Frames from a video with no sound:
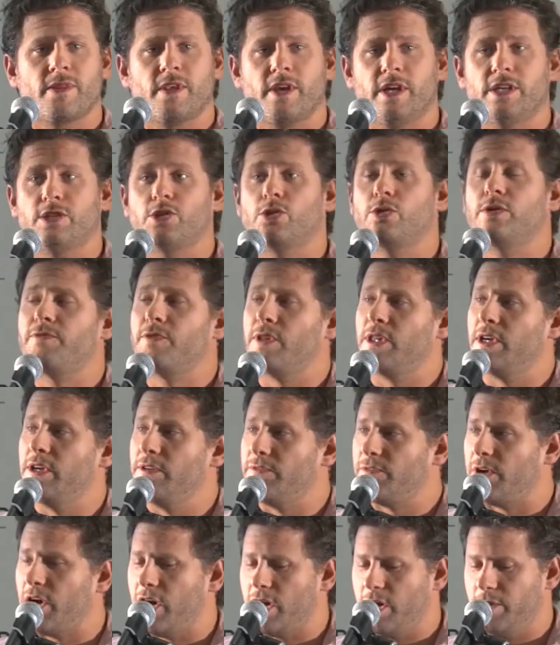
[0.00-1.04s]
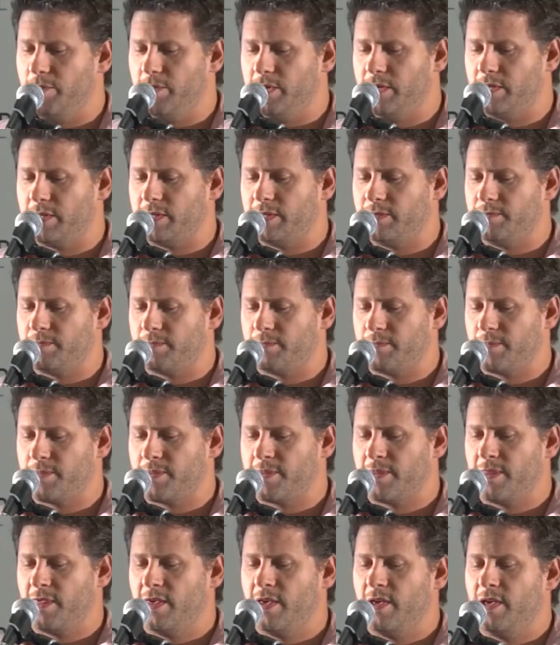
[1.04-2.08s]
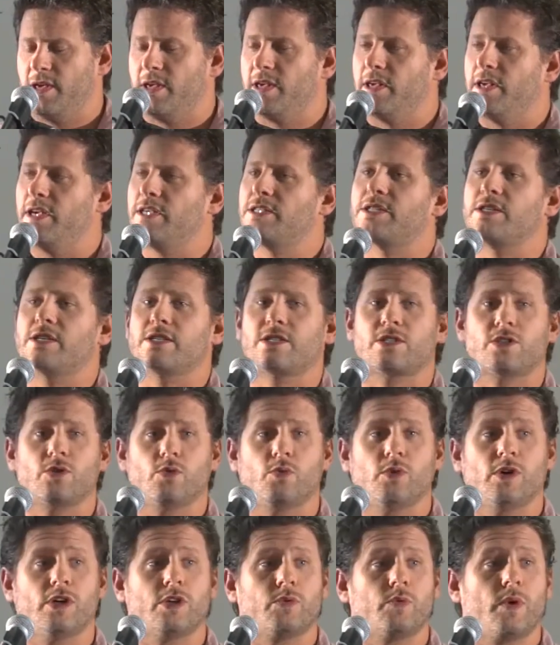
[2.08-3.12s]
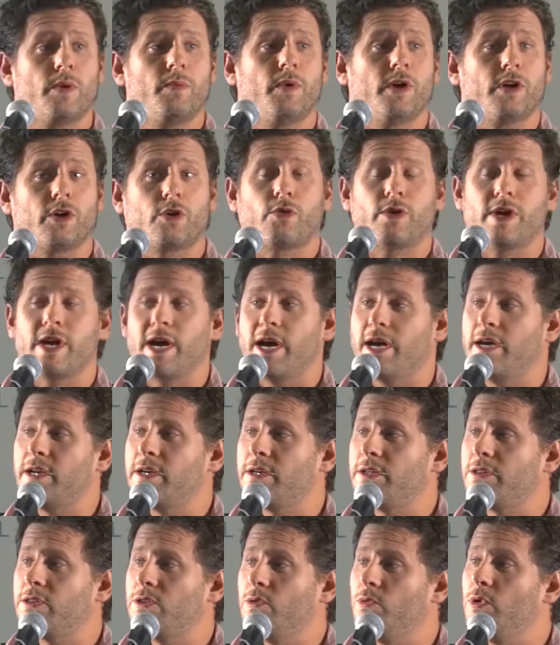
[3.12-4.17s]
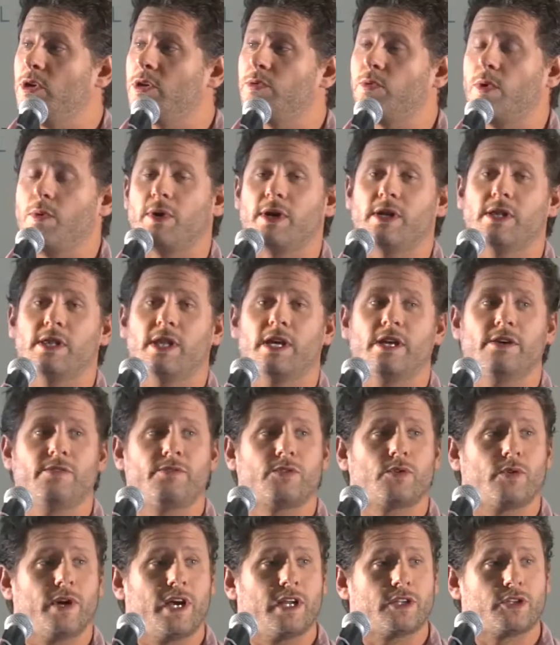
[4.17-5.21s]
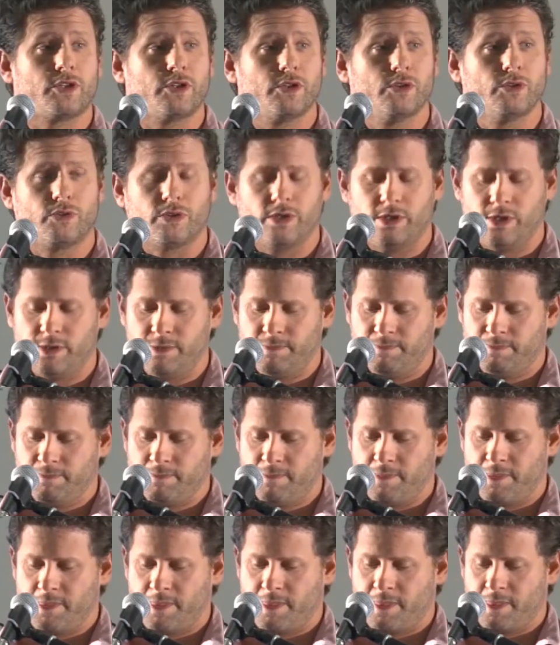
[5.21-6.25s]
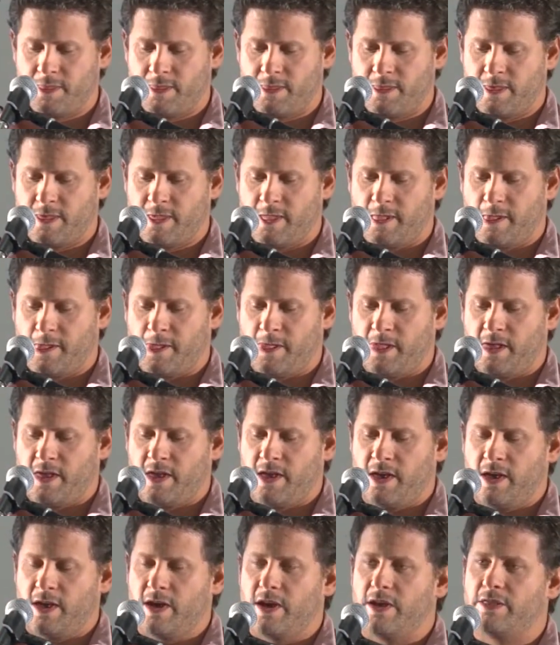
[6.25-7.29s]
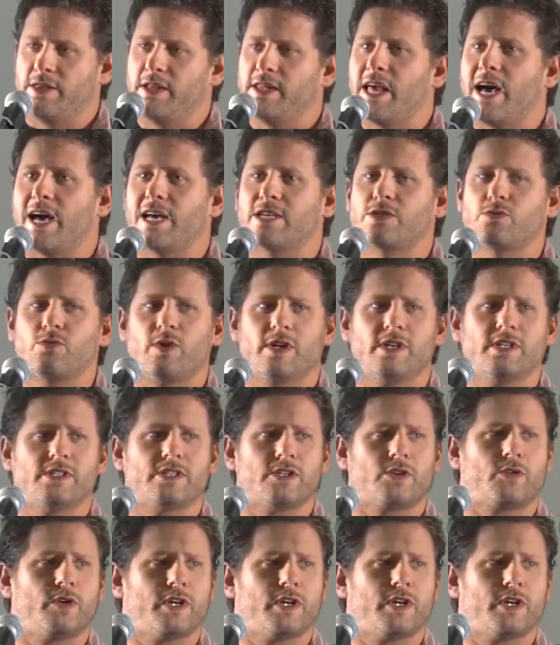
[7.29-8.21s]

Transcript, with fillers: Is it good for the environment? Is this the world we want to create, the world we want to leave to our children? And the last one is a